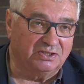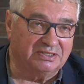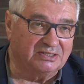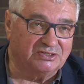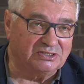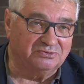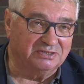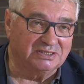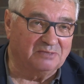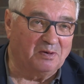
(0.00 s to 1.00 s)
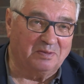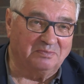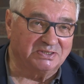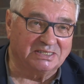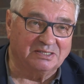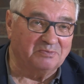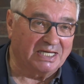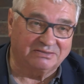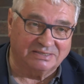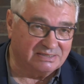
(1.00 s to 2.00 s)
not in theory, the problem is in the
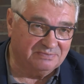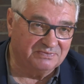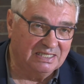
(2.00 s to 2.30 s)
practice.